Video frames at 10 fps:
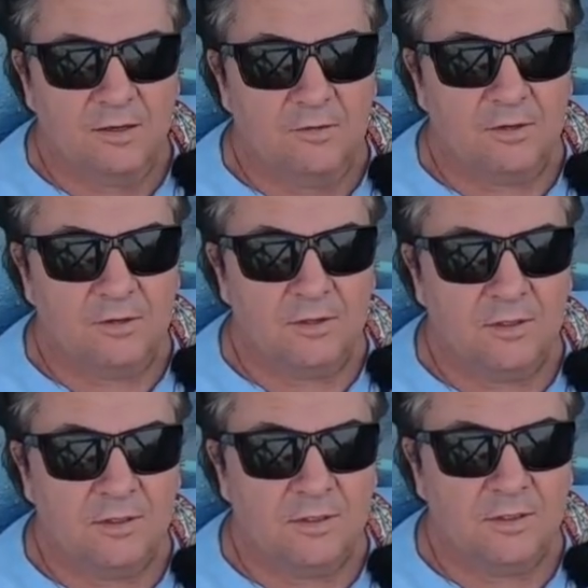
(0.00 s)

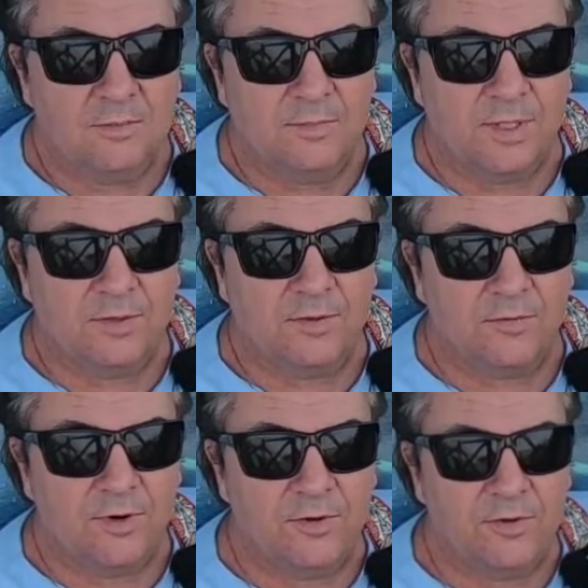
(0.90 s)
we're be on the
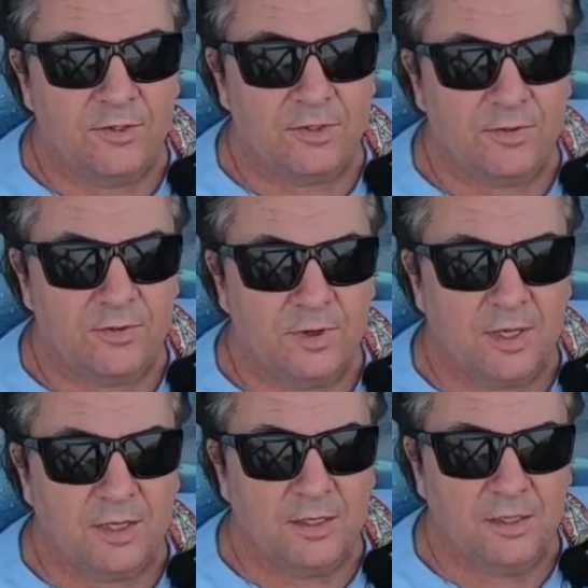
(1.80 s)
road
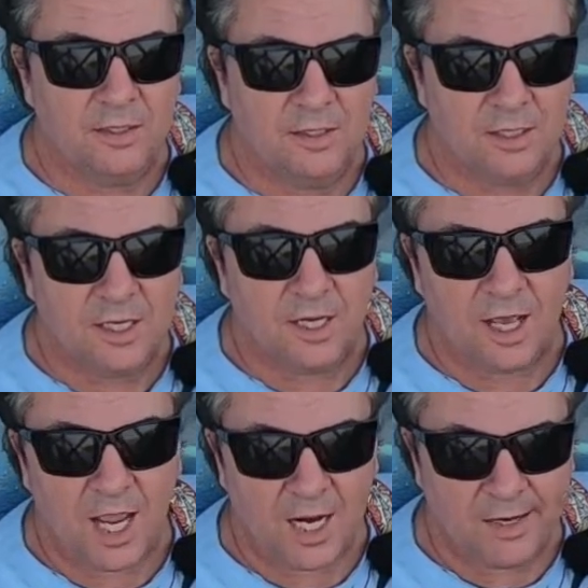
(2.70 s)
to
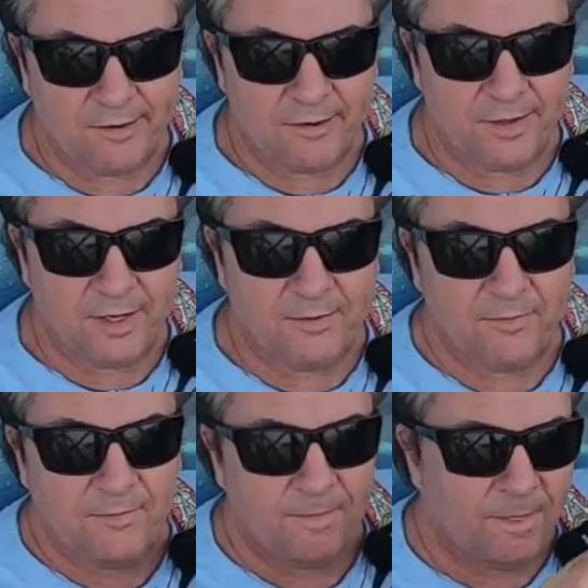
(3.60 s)
Cartagena and then